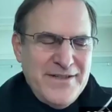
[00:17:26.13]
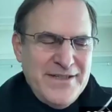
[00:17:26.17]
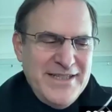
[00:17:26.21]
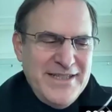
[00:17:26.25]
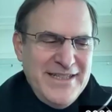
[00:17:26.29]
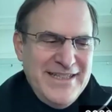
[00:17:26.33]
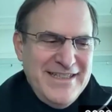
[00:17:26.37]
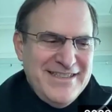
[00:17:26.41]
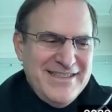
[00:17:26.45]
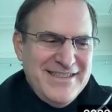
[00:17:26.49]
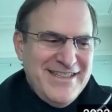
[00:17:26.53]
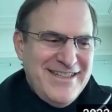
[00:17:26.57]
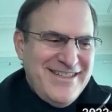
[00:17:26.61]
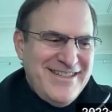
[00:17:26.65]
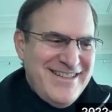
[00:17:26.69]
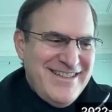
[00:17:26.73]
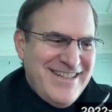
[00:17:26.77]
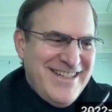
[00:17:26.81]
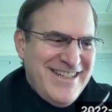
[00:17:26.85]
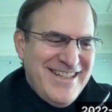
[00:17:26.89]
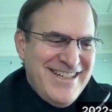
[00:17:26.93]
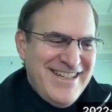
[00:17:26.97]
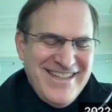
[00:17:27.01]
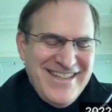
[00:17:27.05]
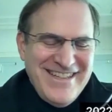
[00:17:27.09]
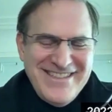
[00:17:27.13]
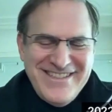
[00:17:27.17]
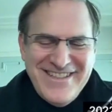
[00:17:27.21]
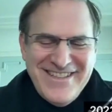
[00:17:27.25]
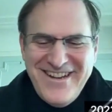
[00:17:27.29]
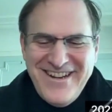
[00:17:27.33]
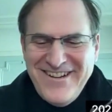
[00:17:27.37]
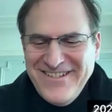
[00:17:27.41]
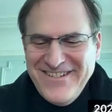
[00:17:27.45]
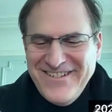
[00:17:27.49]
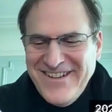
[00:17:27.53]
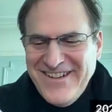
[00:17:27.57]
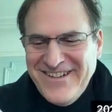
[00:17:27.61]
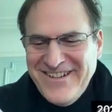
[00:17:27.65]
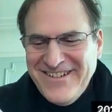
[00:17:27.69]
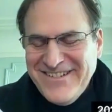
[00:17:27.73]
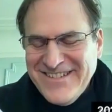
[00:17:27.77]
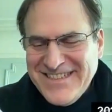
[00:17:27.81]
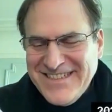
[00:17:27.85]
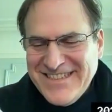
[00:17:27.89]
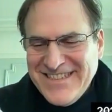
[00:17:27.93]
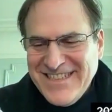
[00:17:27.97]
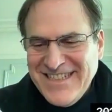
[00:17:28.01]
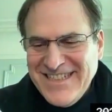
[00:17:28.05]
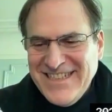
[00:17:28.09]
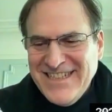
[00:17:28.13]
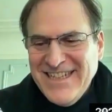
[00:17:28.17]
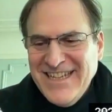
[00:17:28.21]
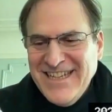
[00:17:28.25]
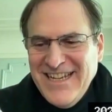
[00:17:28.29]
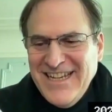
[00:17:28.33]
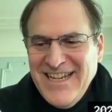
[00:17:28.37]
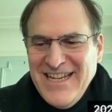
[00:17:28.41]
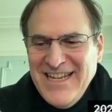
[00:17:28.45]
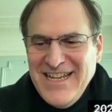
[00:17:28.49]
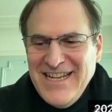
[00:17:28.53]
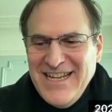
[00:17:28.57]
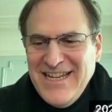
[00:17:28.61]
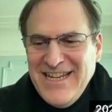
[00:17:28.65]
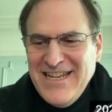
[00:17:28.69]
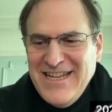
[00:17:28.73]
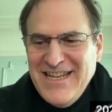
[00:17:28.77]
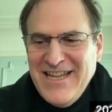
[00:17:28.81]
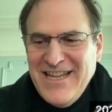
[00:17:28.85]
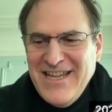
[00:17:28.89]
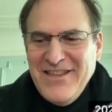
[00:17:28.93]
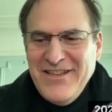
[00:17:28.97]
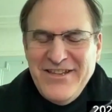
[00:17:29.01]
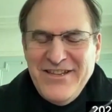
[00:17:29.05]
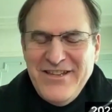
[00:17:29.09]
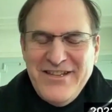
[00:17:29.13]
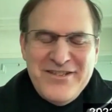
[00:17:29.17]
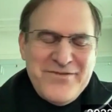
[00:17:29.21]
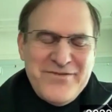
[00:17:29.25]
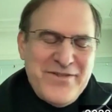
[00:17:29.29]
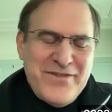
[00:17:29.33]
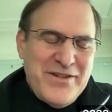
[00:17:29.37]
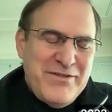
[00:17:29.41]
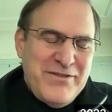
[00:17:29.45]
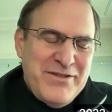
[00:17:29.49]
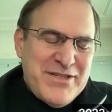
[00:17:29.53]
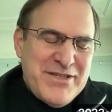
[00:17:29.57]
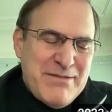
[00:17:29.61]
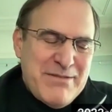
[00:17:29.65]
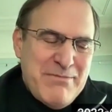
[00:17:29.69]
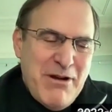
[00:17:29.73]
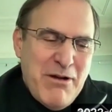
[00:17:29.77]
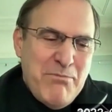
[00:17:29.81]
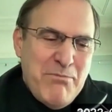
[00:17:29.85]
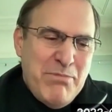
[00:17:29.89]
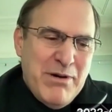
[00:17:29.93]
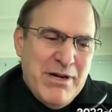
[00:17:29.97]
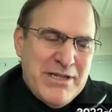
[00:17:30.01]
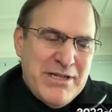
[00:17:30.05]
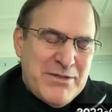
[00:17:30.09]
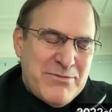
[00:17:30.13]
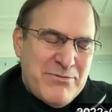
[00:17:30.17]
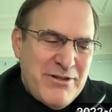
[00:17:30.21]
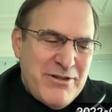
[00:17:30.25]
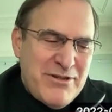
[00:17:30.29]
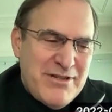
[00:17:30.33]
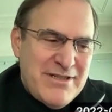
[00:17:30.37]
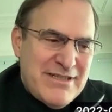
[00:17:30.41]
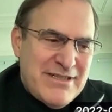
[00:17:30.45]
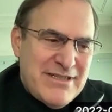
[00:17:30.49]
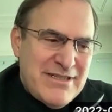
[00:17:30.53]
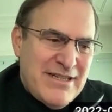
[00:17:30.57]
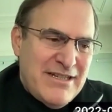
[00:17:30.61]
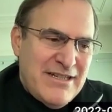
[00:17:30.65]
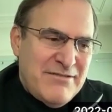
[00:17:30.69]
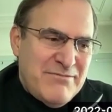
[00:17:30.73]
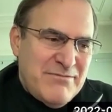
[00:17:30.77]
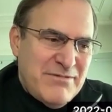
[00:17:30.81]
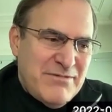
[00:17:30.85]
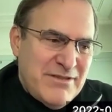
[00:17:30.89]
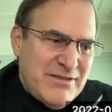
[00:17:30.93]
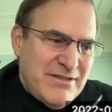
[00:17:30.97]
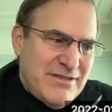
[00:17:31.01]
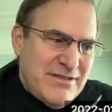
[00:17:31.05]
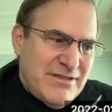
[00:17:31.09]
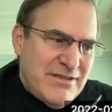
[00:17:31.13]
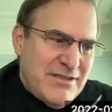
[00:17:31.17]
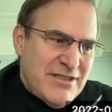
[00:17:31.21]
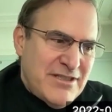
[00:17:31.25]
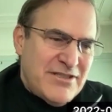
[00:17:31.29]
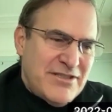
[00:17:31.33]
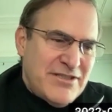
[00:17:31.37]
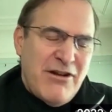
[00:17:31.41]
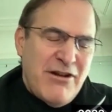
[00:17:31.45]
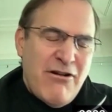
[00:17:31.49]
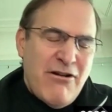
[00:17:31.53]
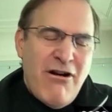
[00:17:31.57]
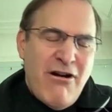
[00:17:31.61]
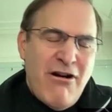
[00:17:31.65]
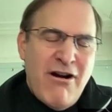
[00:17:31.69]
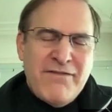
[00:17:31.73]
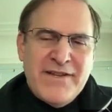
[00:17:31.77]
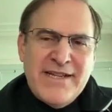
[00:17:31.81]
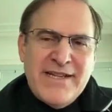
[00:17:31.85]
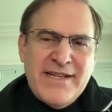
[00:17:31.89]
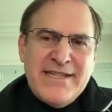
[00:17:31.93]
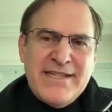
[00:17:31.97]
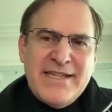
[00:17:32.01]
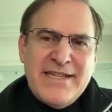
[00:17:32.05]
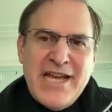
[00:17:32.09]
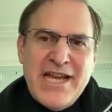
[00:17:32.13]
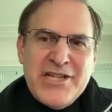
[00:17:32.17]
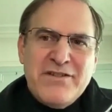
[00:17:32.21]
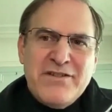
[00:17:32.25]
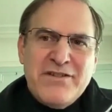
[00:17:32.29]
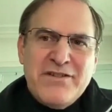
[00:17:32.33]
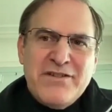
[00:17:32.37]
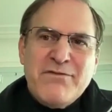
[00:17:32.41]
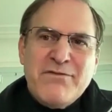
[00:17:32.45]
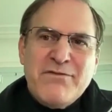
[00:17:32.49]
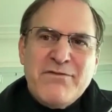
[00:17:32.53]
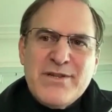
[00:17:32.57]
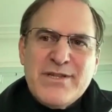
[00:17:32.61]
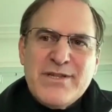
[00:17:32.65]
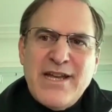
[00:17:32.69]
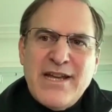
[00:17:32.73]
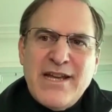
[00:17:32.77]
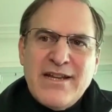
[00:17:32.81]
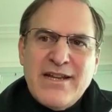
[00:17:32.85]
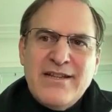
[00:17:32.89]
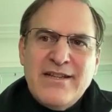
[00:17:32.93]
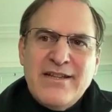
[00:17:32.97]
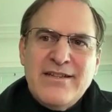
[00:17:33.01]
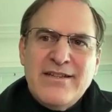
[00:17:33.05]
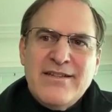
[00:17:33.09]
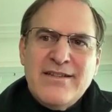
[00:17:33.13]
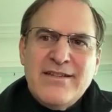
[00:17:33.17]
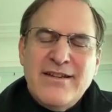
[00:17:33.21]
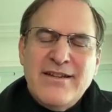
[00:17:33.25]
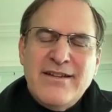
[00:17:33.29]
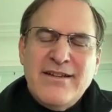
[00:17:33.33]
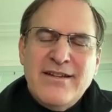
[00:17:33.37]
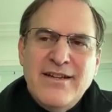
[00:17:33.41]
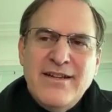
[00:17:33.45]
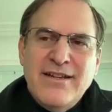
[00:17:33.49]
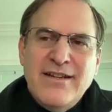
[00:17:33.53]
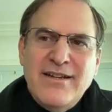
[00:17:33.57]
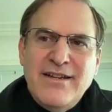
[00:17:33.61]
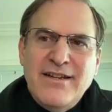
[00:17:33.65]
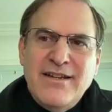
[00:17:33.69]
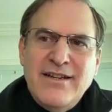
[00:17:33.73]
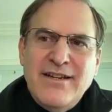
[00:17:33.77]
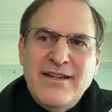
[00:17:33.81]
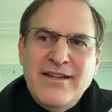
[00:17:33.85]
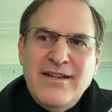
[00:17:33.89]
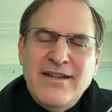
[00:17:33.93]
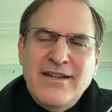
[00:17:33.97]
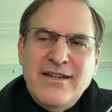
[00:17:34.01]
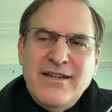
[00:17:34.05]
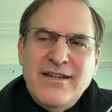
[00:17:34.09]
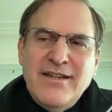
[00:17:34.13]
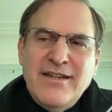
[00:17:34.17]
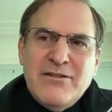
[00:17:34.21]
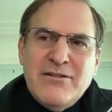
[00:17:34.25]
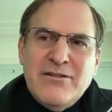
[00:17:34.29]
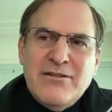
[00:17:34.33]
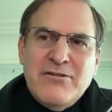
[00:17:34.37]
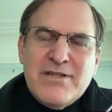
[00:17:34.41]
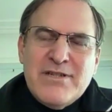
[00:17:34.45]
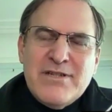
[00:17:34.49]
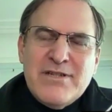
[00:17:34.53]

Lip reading: funny. Yeah, no, it's and it's funny what you said about buzzwords. Just to go off on a tangent for a second. So it